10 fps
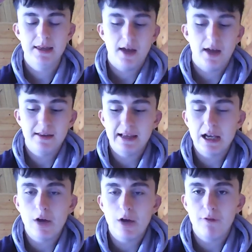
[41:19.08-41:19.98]
I think they
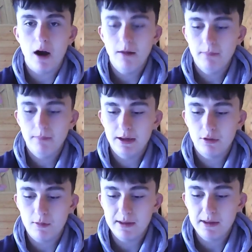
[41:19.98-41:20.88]
can go far in the
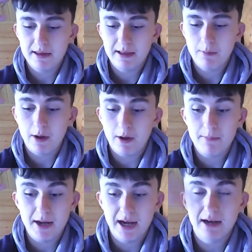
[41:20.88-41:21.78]
tournament. I think they might
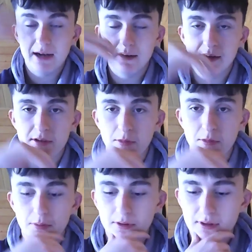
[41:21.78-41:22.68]
meet England at some
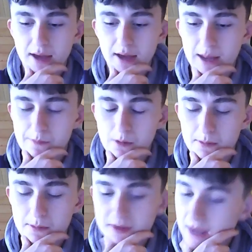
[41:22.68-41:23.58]
point. If I'm not
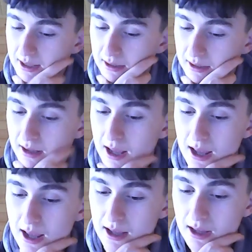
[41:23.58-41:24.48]
mistaken.
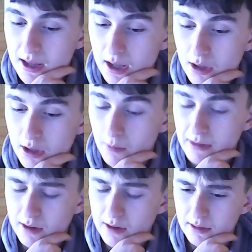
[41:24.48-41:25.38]
No,
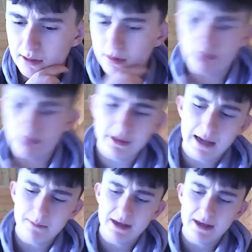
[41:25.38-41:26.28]
sorry, no, they
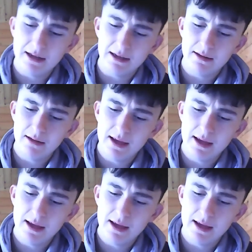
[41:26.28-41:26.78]
can't meet England.